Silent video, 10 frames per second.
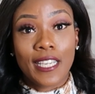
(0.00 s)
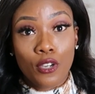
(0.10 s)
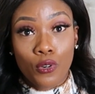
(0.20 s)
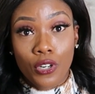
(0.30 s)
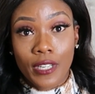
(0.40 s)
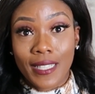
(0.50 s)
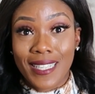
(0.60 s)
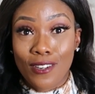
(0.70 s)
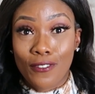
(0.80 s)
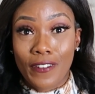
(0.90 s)
The
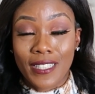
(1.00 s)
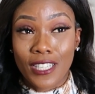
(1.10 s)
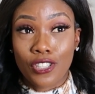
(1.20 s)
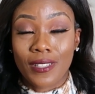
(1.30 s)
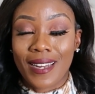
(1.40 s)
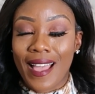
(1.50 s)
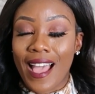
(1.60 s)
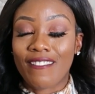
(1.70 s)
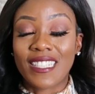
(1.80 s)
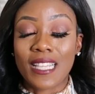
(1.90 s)
Dior foundation that I
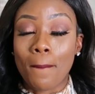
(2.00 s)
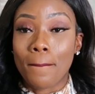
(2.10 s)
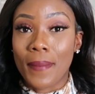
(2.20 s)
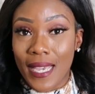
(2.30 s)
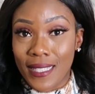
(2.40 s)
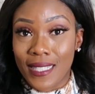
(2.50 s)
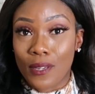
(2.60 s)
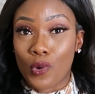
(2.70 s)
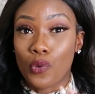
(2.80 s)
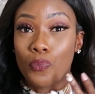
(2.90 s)
have is
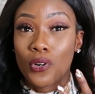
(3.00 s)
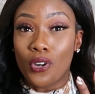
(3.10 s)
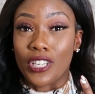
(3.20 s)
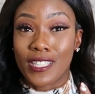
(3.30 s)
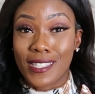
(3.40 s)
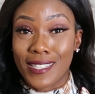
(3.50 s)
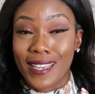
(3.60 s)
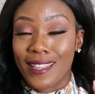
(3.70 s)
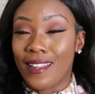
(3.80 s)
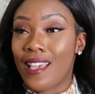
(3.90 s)
amazing. When you put it on your
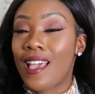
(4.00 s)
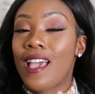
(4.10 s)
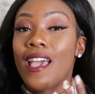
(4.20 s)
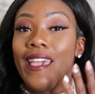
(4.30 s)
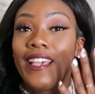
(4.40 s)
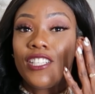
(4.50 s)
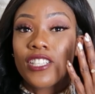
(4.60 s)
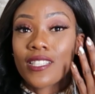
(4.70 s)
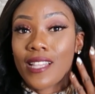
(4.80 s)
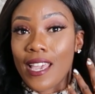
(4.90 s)
skin, it
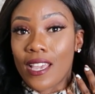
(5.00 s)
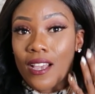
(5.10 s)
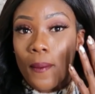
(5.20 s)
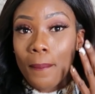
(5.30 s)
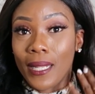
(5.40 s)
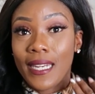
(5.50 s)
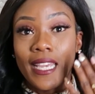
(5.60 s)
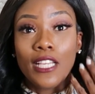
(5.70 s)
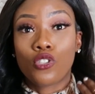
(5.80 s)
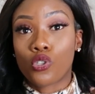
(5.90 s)
just like
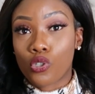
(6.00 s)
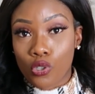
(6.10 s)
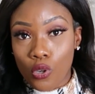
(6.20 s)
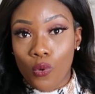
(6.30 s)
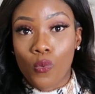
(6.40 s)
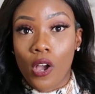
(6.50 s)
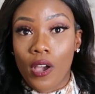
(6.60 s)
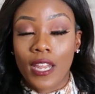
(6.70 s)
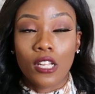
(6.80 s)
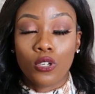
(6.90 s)
blends in so well
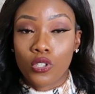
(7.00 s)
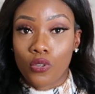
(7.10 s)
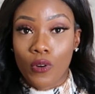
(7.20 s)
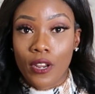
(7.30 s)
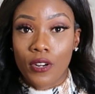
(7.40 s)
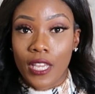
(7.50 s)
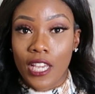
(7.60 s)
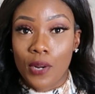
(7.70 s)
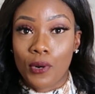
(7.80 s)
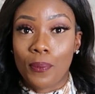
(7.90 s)
and it looks great on
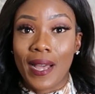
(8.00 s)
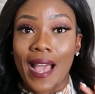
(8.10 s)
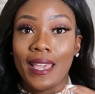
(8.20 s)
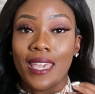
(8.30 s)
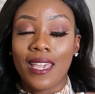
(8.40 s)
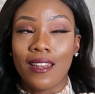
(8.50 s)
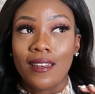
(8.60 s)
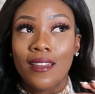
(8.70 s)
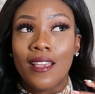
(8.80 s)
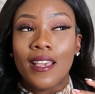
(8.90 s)
camera, but I
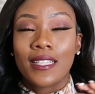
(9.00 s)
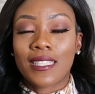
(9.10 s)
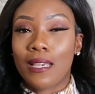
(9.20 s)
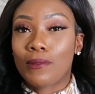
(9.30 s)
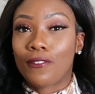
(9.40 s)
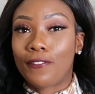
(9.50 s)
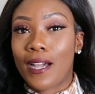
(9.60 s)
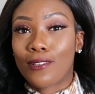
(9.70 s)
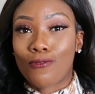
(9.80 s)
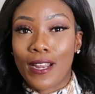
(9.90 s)
can't seem to
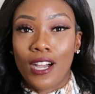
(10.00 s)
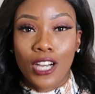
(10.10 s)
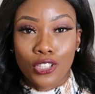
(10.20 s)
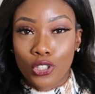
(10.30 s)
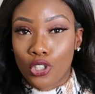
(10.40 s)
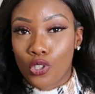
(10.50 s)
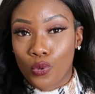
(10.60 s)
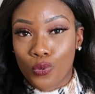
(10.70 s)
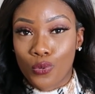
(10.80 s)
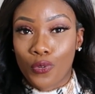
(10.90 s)
find the right
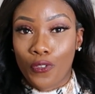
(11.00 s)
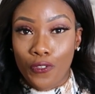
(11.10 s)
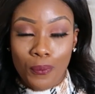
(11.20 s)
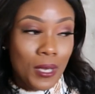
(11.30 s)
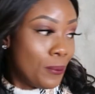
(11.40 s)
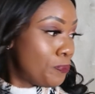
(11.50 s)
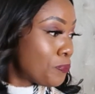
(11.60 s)
undertone for me.